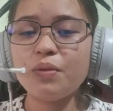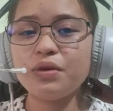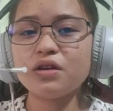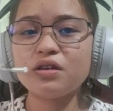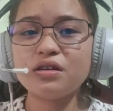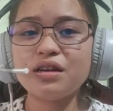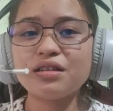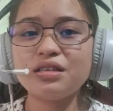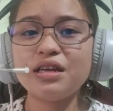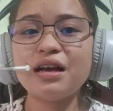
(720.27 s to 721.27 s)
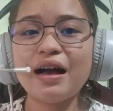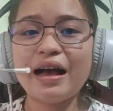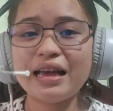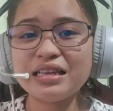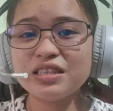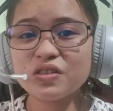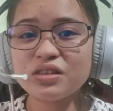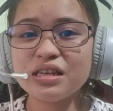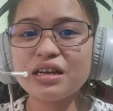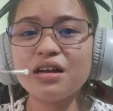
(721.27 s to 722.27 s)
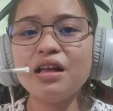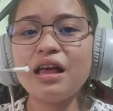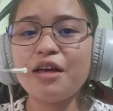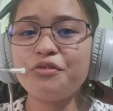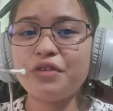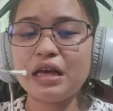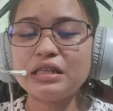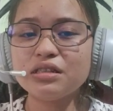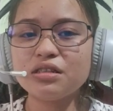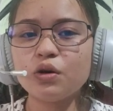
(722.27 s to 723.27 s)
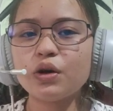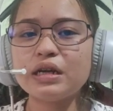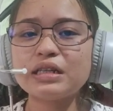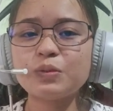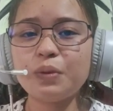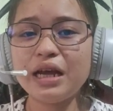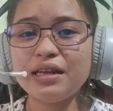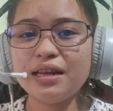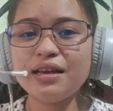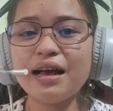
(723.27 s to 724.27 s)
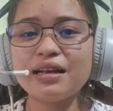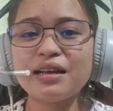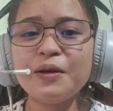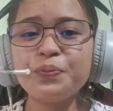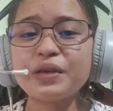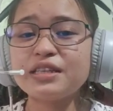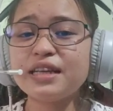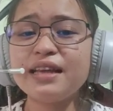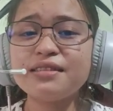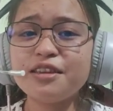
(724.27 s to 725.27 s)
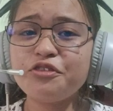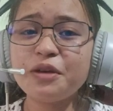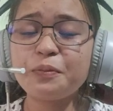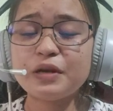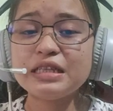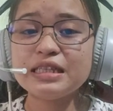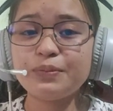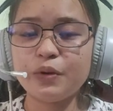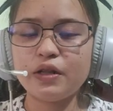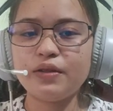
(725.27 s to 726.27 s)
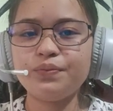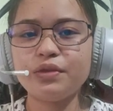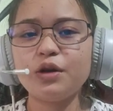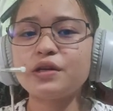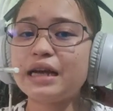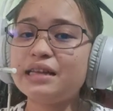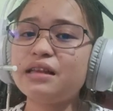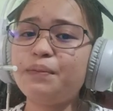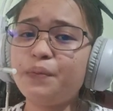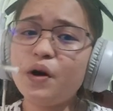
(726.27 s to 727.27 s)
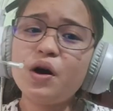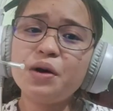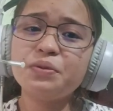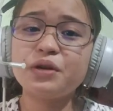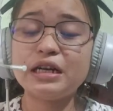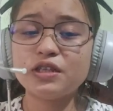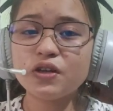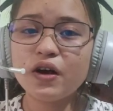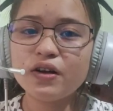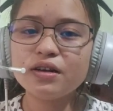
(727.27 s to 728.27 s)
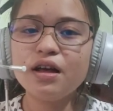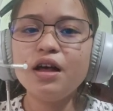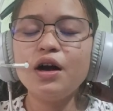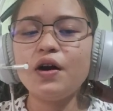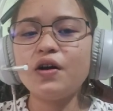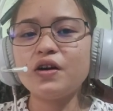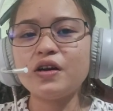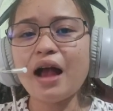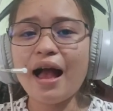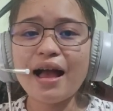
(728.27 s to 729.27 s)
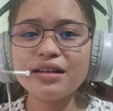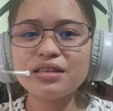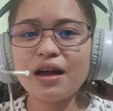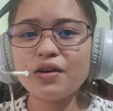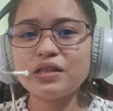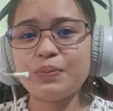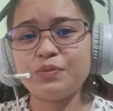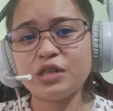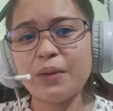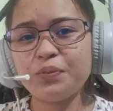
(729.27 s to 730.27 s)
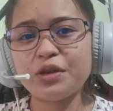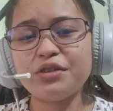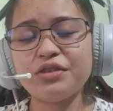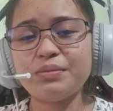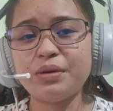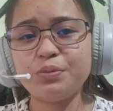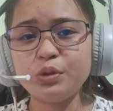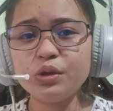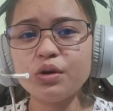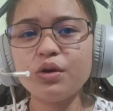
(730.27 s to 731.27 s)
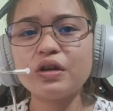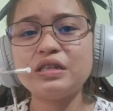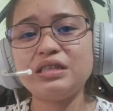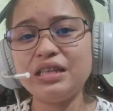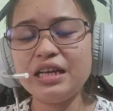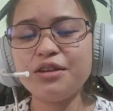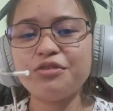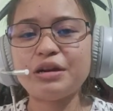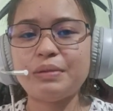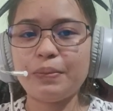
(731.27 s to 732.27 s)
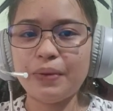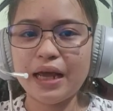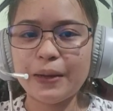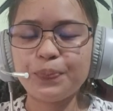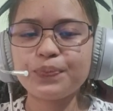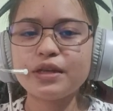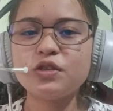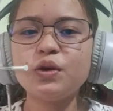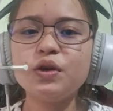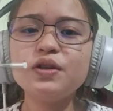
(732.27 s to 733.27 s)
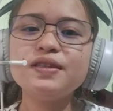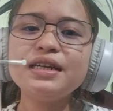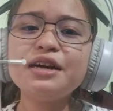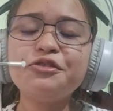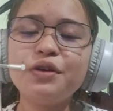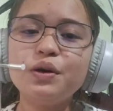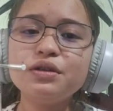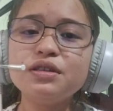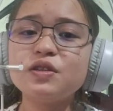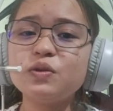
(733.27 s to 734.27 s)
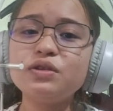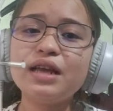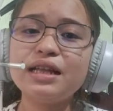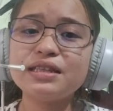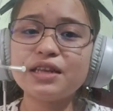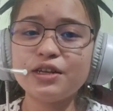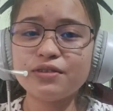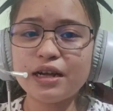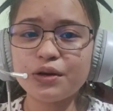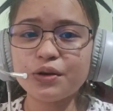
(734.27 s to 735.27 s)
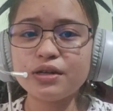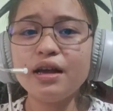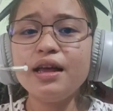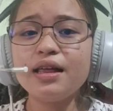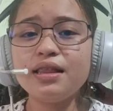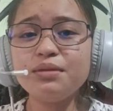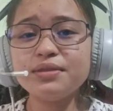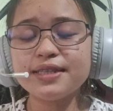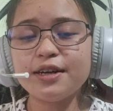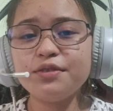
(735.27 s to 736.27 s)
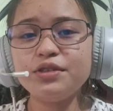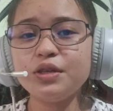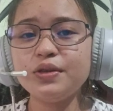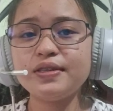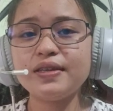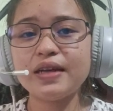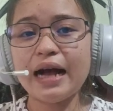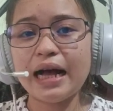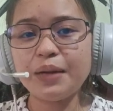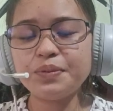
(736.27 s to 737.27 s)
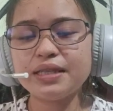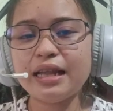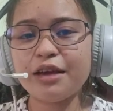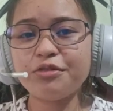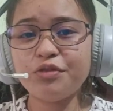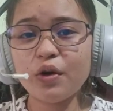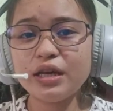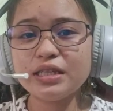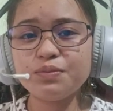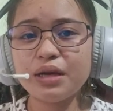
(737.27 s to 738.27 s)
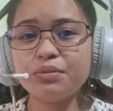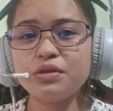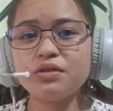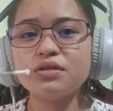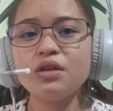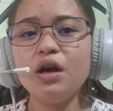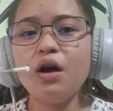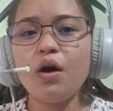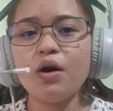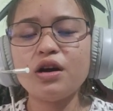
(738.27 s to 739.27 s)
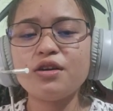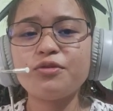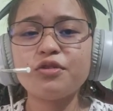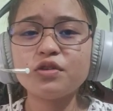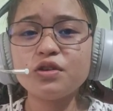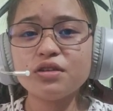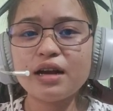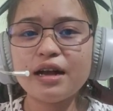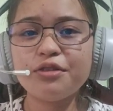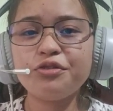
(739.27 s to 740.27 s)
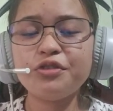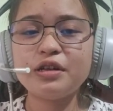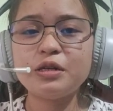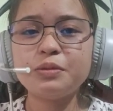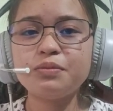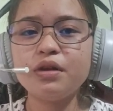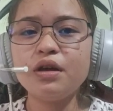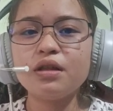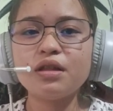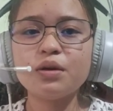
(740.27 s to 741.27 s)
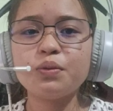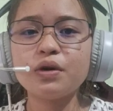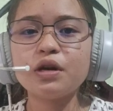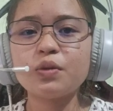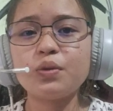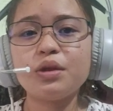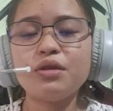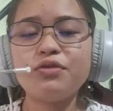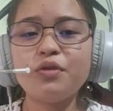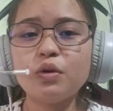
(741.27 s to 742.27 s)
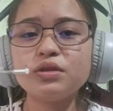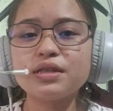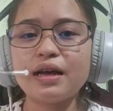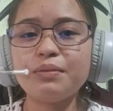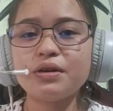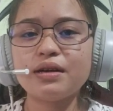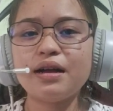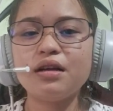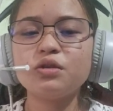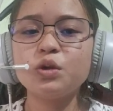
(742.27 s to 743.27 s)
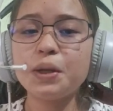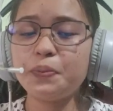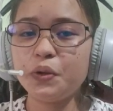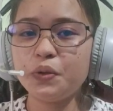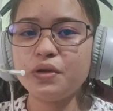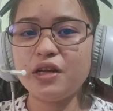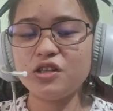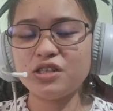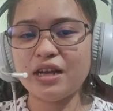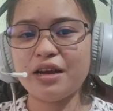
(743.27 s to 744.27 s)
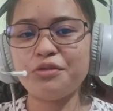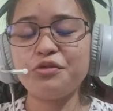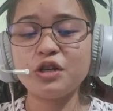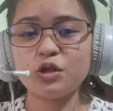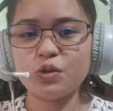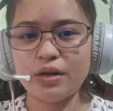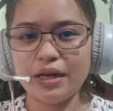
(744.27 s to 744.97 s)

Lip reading: chronicling a historic event, or explaining a scientific principle, write a poem or a song, or act out a chapter from a book or scene from a play. So using a phone, students can record themselves using apps like voice memo or photograph, film their work with the phone's camera to upload and share virtually.